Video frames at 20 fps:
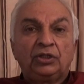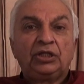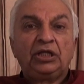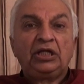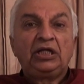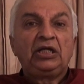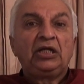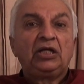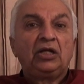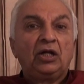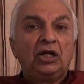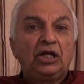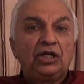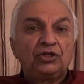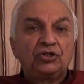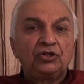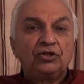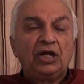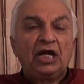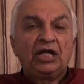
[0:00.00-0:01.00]
the
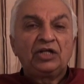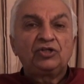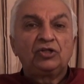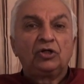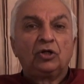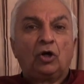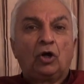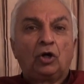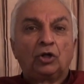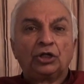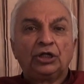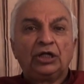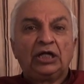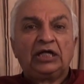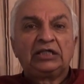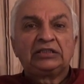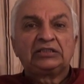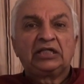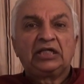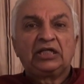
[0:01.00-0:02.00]
international
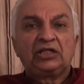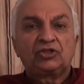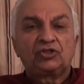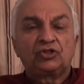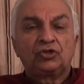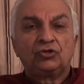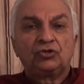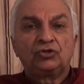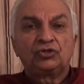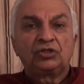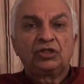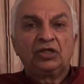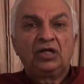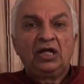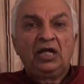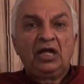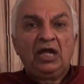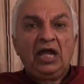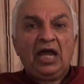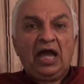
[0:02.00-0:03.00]
organizations
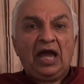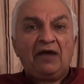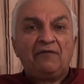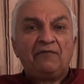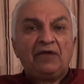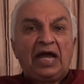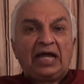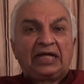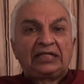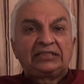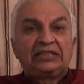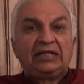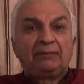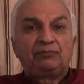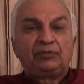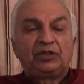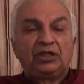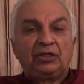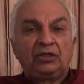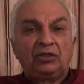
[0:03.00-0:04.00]
have
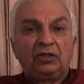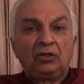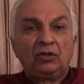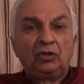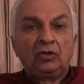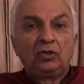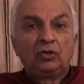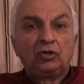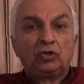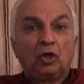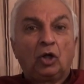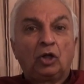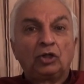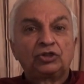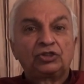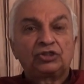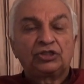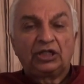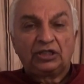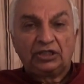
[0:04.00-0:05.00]
accepted
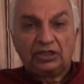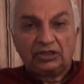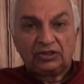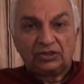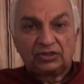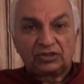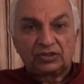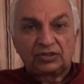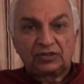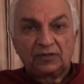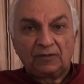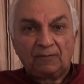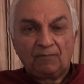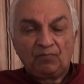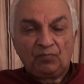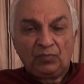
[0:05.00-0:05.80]
your studies?